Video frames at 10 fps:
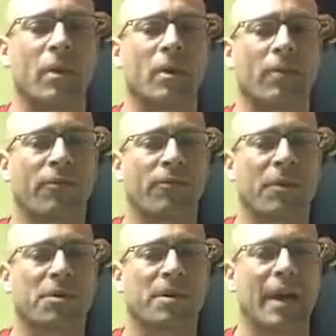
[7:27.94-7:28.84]
our
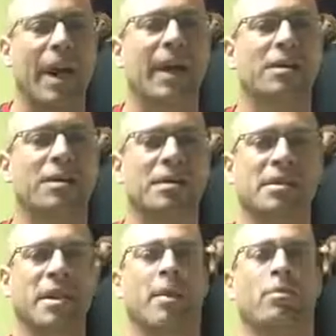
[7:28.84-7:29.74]
first action
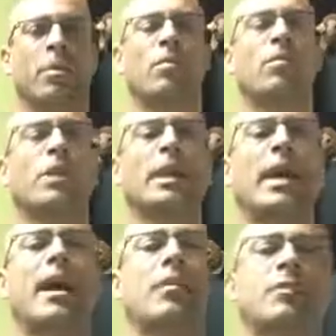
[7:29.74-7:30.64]
step. We really
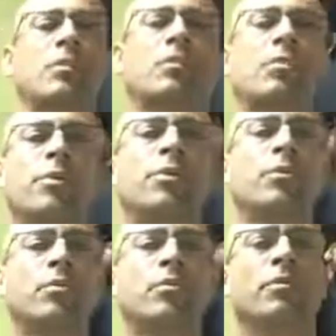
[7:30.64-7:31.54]
have to
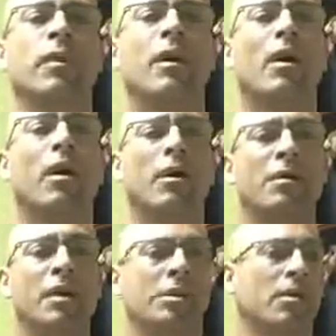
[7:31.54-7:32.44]
improve our
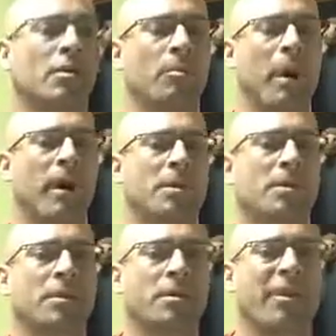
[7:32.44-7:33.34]
digital
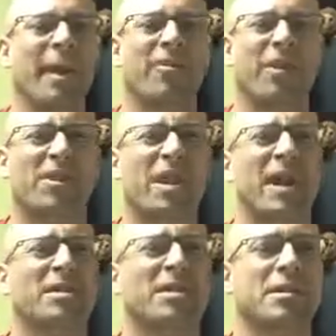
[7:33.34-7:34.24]
posture. So that first
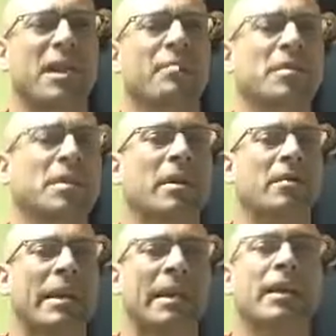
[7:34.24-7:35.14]
action step is going to
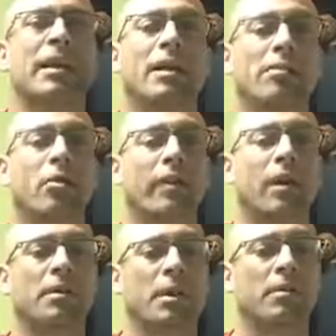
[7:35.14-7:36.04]
be improving
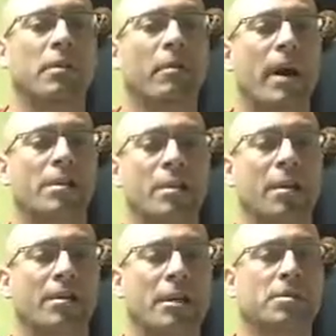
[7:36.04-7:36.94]
our digital posture,
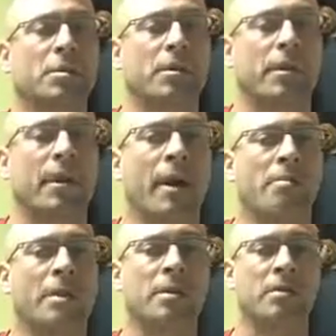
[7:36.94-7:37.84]
our digital
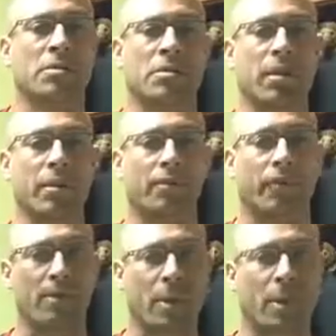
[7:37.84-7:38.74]
ergonomics. So starting
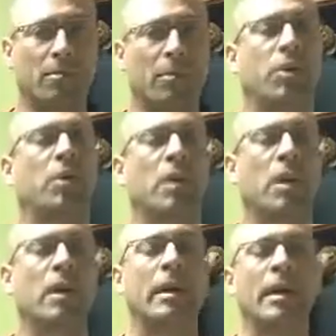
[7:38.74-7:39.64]
from the
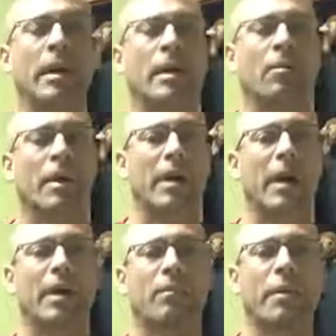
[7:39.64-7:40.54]
computer, we're going to
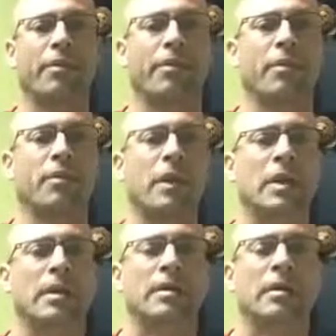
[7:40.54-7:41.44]
kind of run through
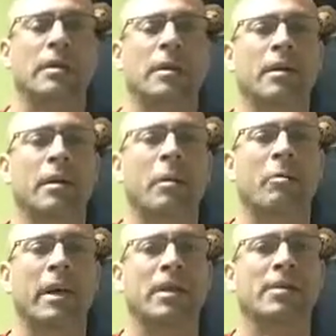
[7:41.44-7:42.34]
these a little
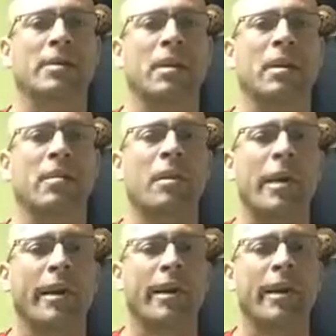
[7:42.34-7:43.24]
bit. So
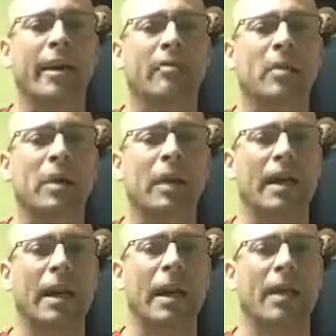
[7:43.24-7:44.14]

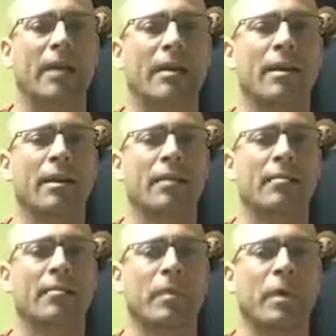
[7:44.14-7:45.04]
looking at
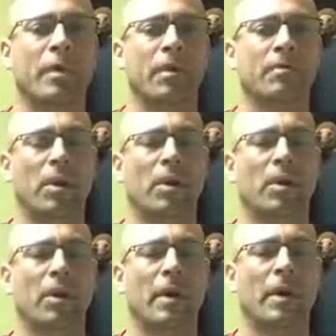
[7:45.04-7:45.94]

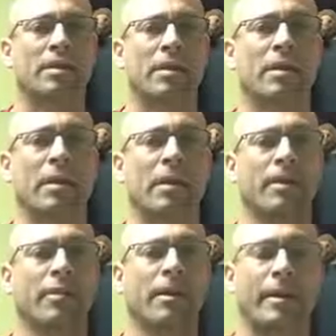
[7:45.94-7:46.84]
computer, and
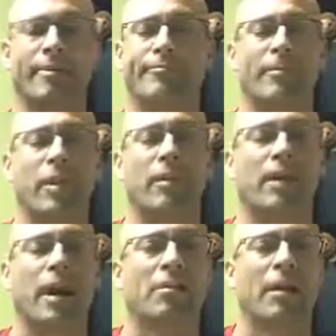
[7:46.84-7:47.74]
certainly
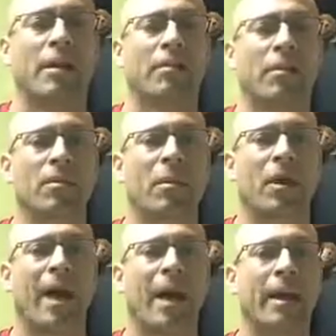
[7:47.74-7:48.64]
how many of you
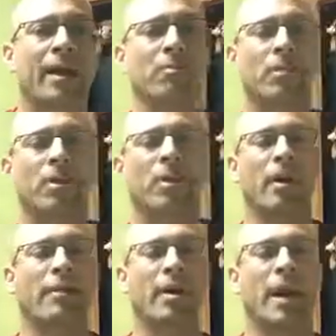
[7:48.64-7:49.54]
are at a computer
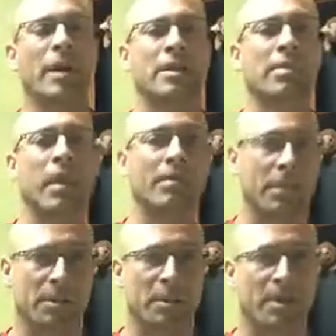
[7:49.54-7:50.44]
every day is
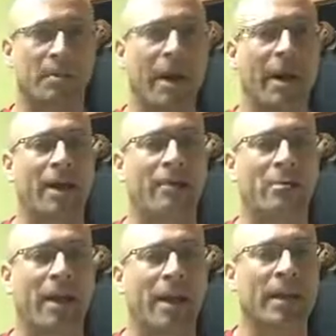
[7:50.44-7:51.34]
probably just about
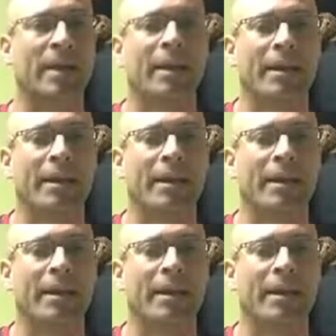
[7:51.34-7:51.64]
everybody.